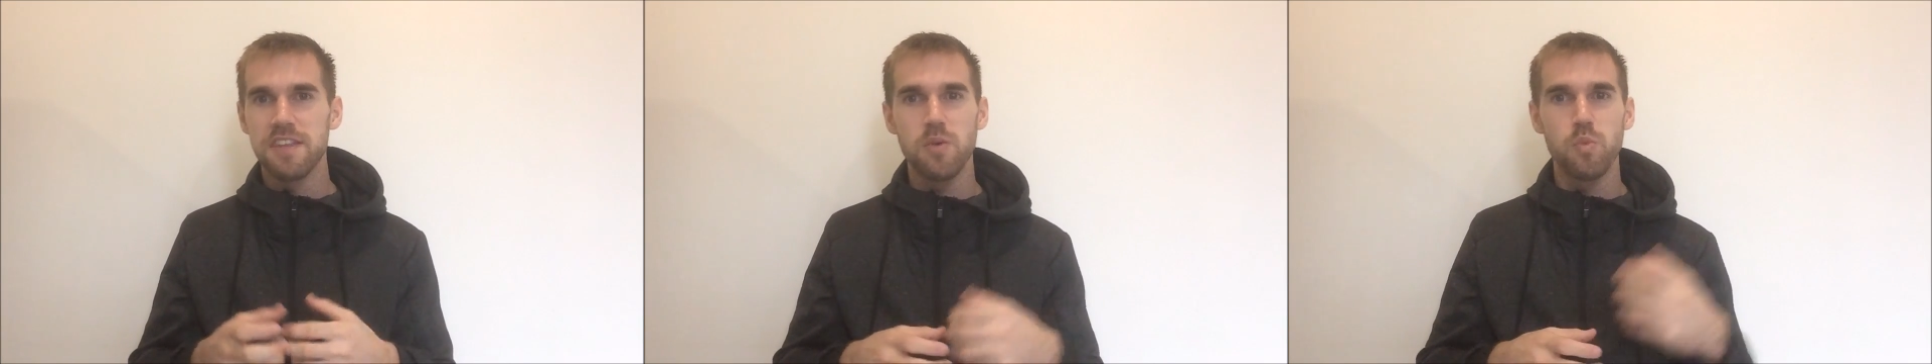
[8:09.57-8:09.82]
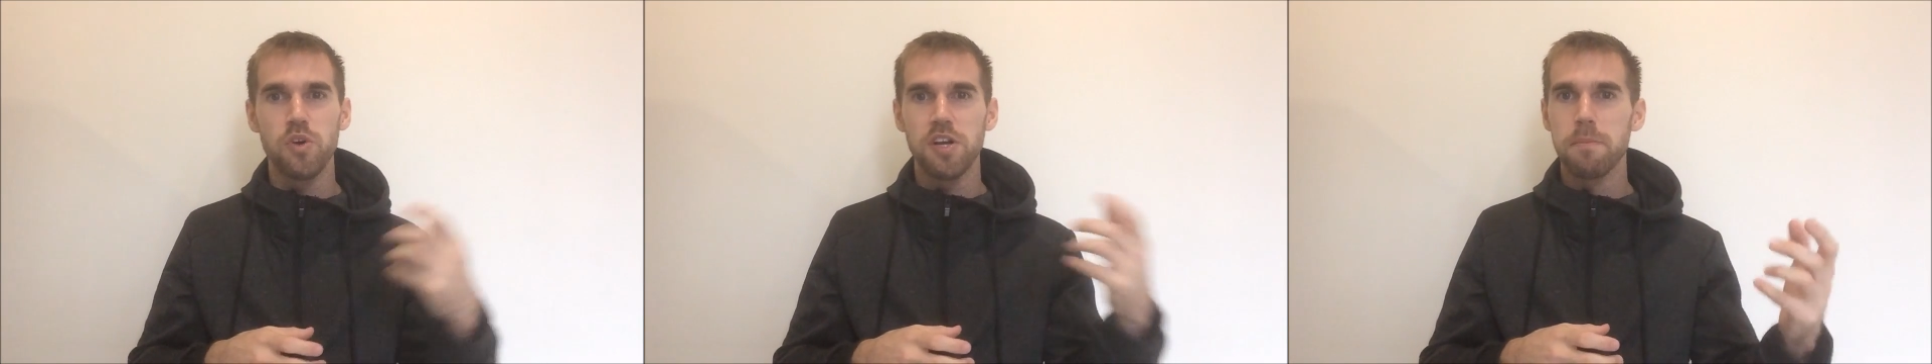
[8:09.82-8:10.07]

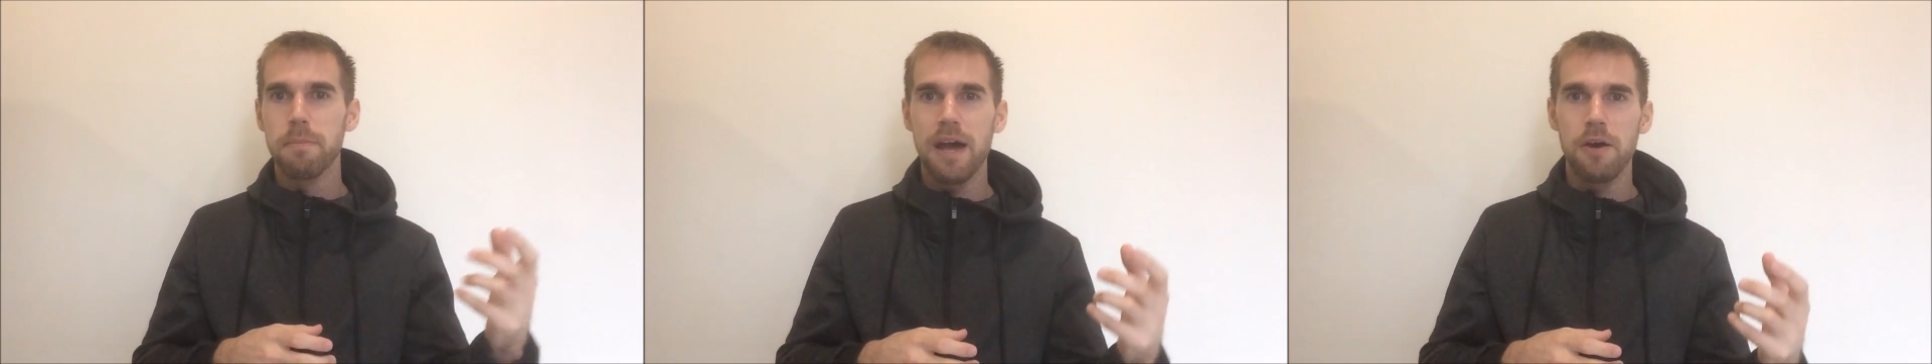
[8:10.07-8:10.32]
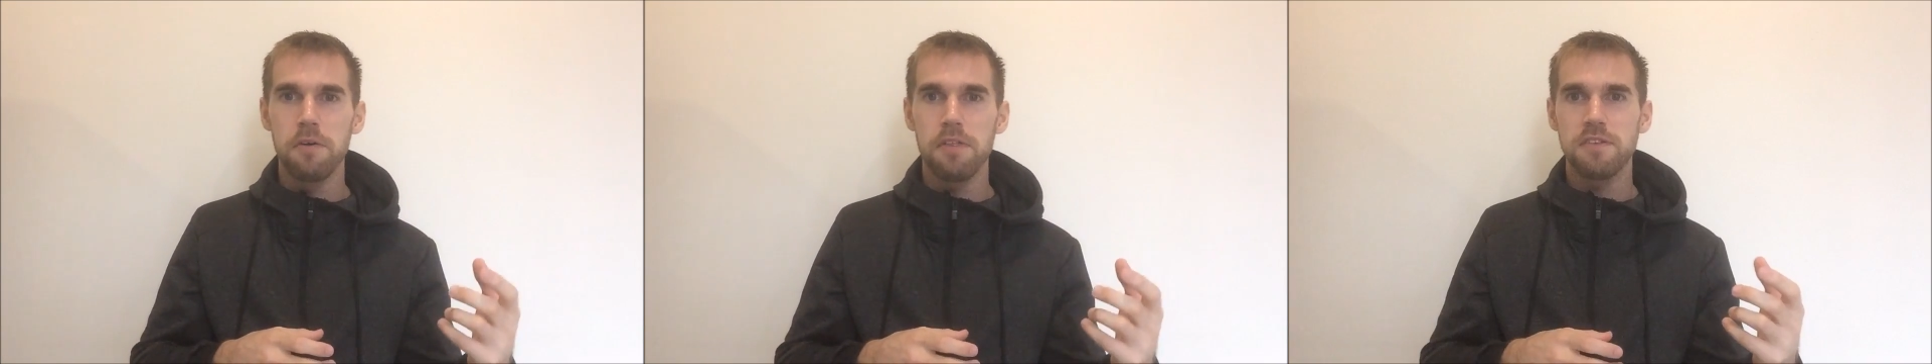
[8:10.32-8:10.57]
Then word of
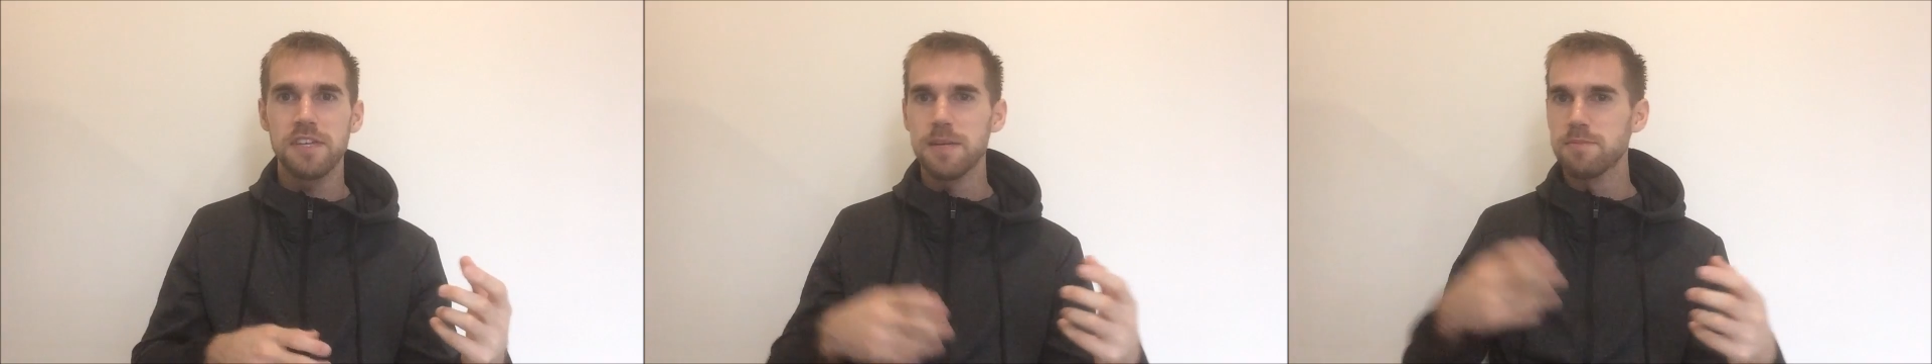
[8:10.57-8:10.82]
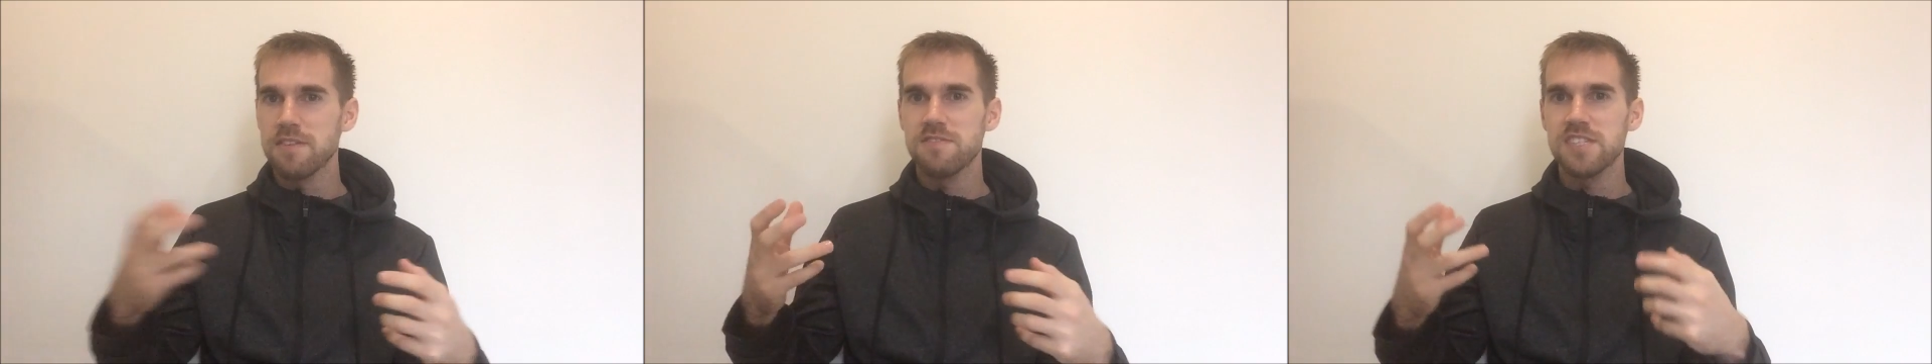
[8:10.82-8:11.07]
mouth,
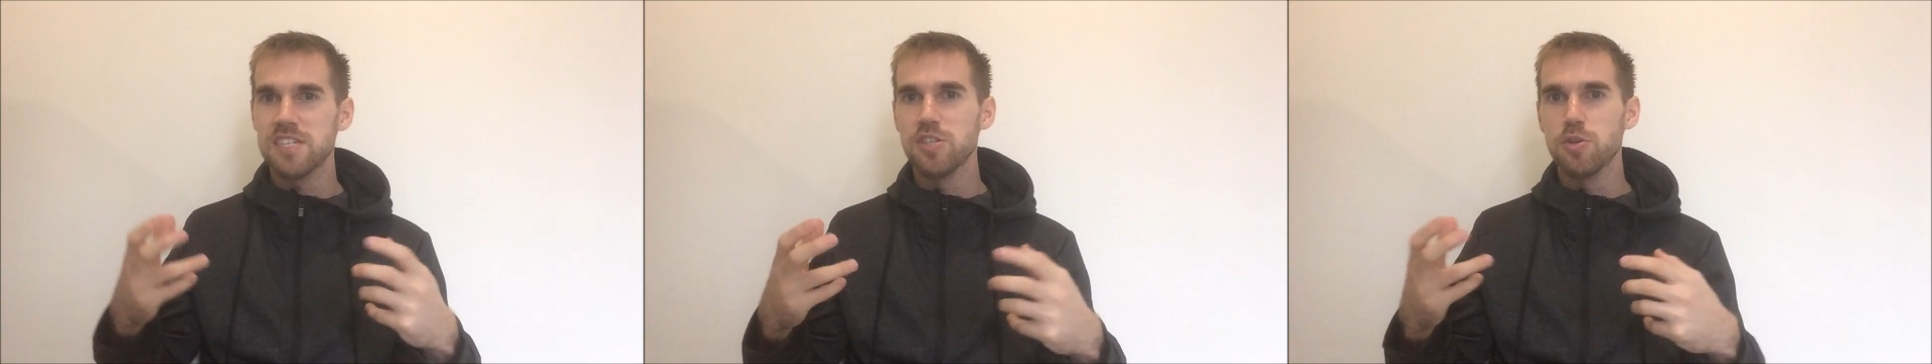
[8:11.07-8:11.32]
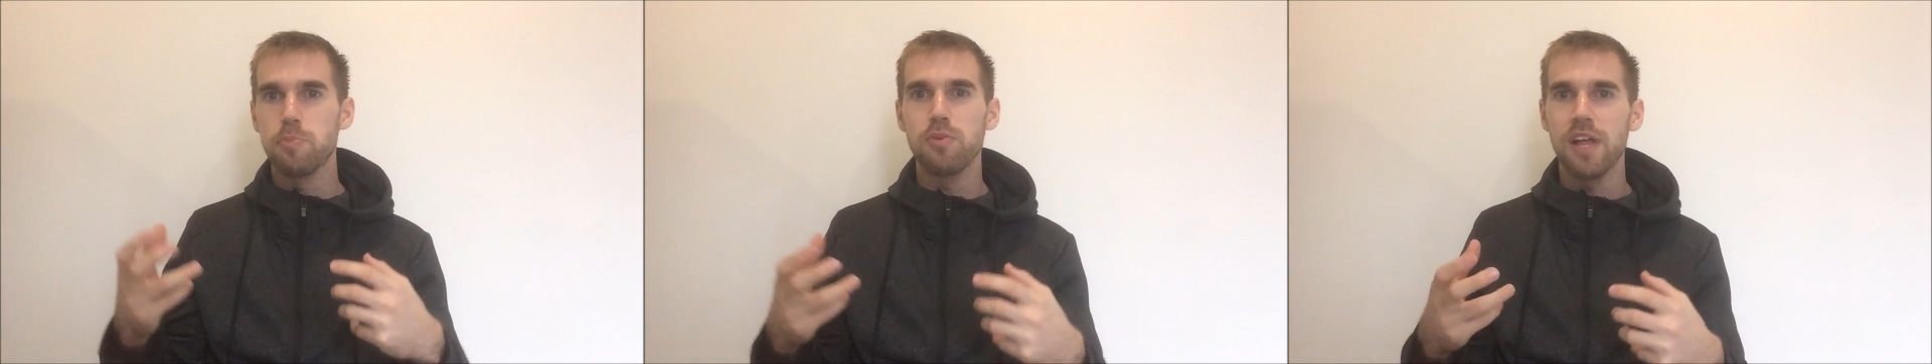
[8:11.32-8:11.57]
teams have seen
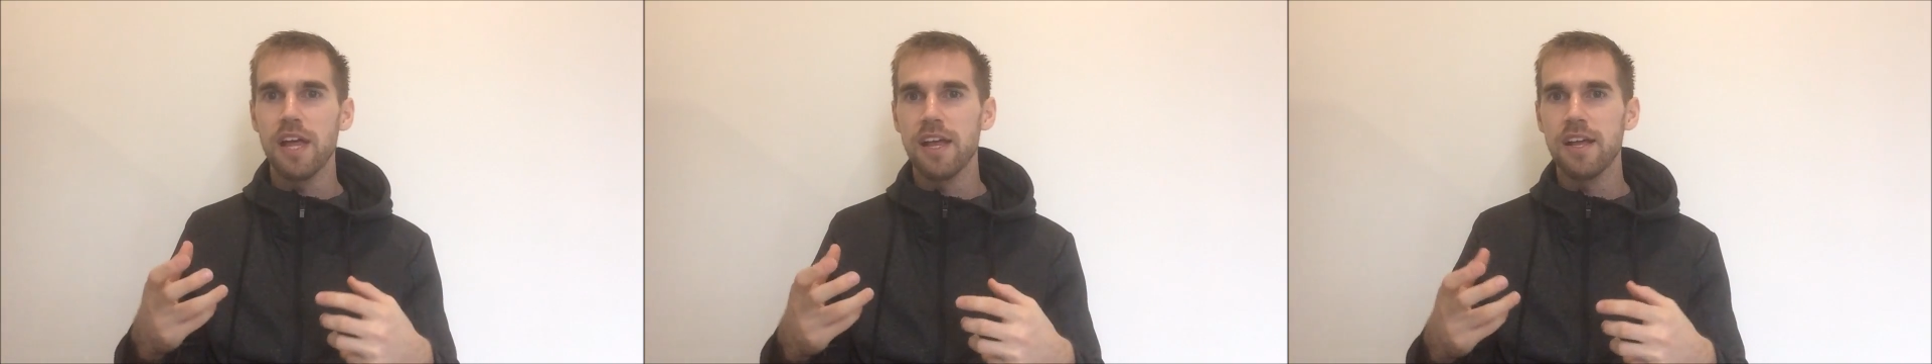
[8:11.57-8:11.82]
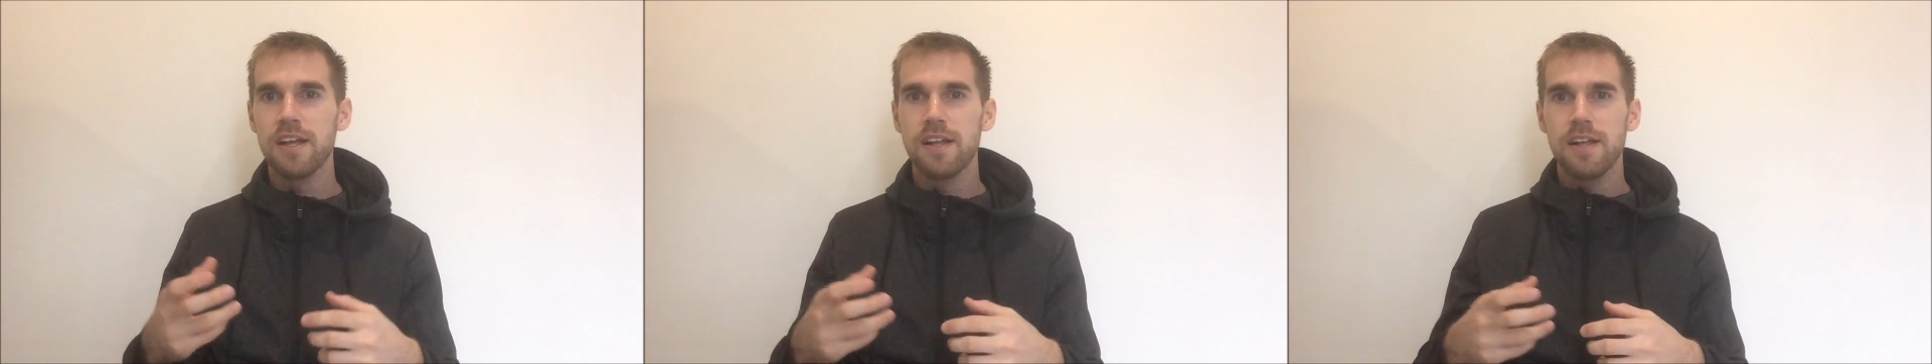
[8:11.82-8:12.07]
you
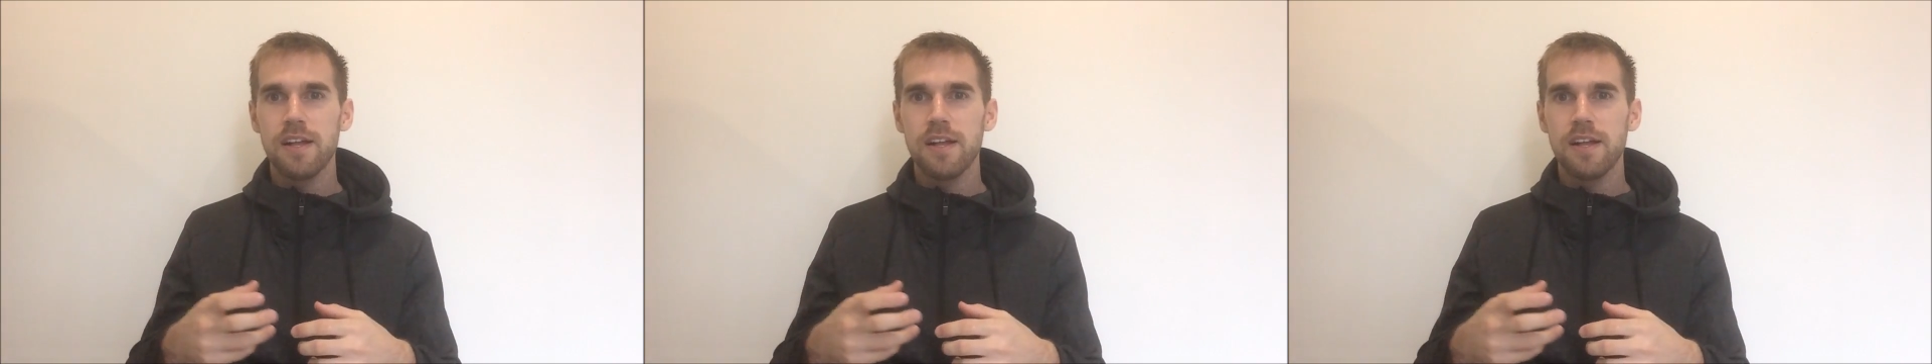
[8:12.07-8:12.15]
play,